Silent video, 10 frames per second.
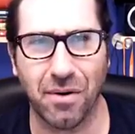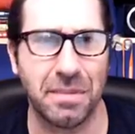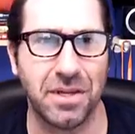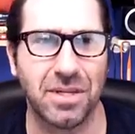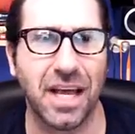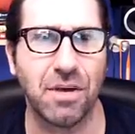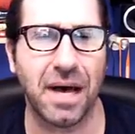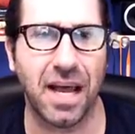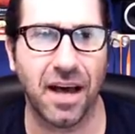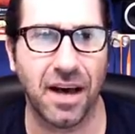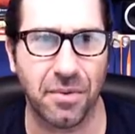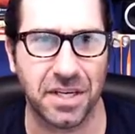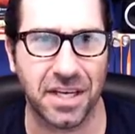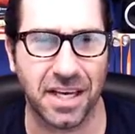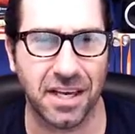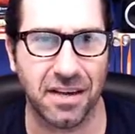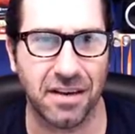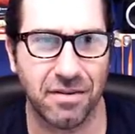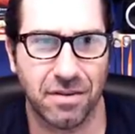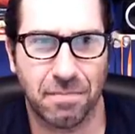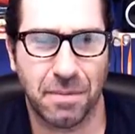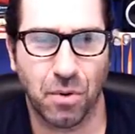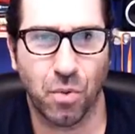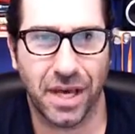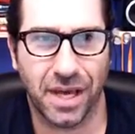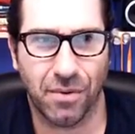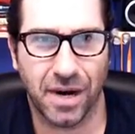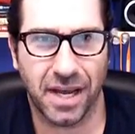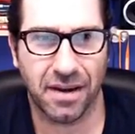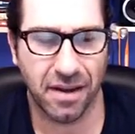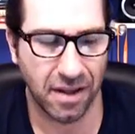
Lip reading: I mean, it's like you buy a lottery ticket and people win, right?